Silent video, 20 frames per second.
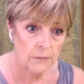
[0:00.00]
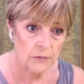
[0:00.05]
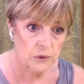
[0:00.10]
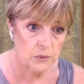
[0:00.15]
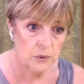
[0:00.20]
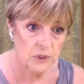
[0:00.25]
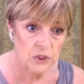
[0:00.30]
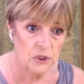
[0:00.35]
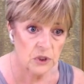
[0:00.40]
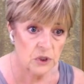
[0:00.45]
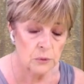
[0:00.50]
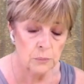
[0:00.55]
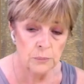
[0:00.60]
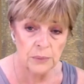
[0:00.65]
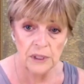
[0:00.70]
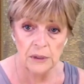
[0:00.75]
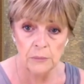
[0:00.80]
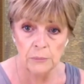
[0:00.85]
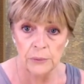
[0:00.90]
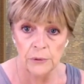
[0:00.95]
between two
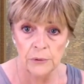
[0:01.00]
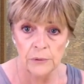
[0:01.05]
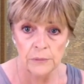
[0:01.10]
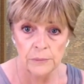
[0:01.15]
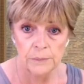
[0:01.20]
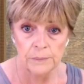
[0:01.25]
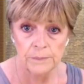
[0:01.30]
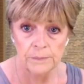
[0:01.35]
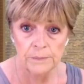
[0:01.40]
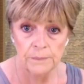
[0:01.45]
people